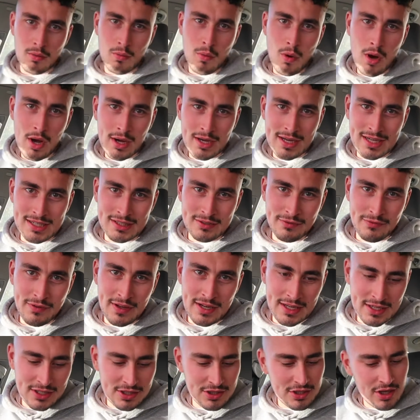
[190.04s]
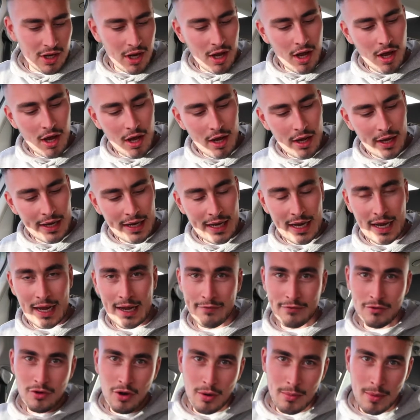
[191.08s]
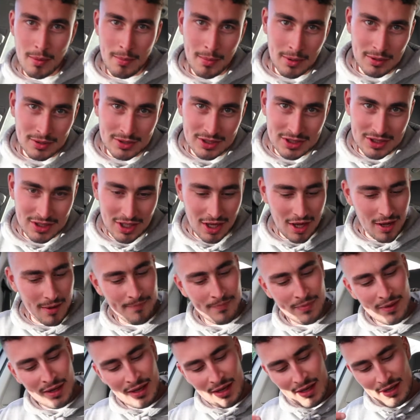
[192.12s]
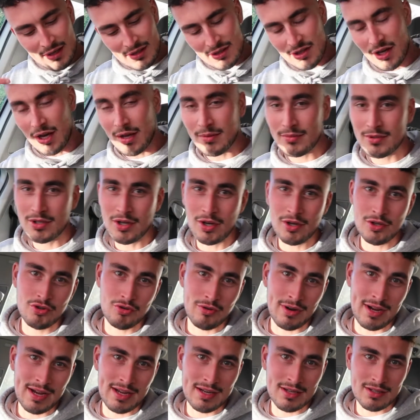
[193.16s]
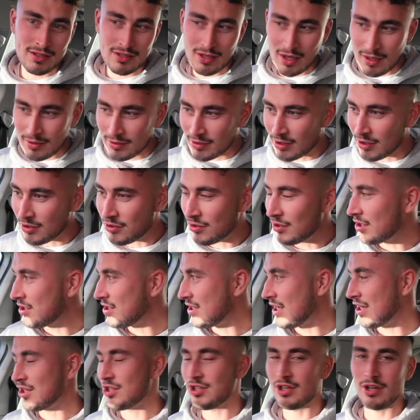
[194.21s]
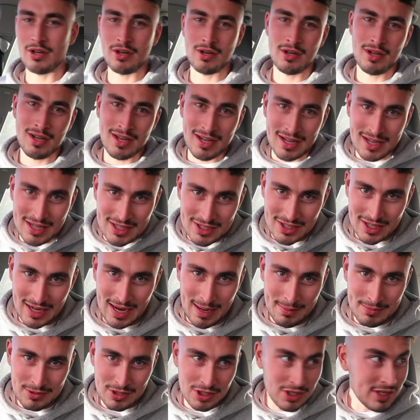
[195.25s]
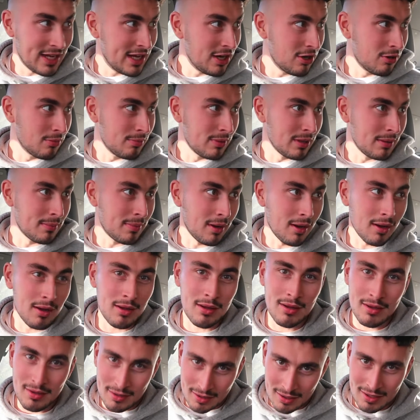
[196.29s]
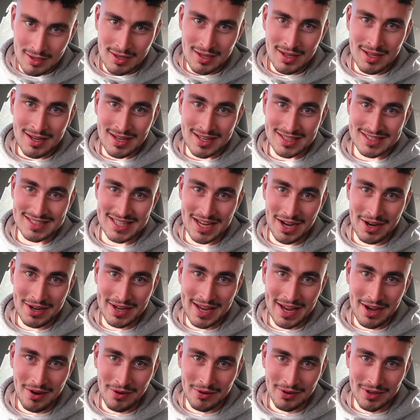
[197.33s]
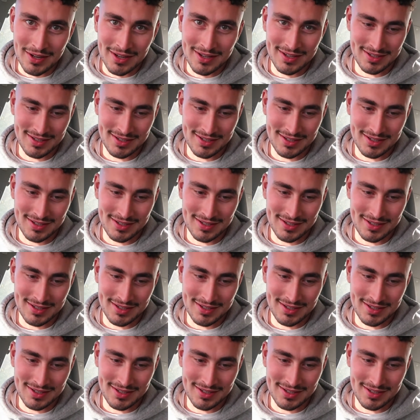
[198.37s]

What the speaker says: Work is finished. I have got my monster. Time to go train, time to go do the session. It's gonna absolutely kill me, but let's see how I get on.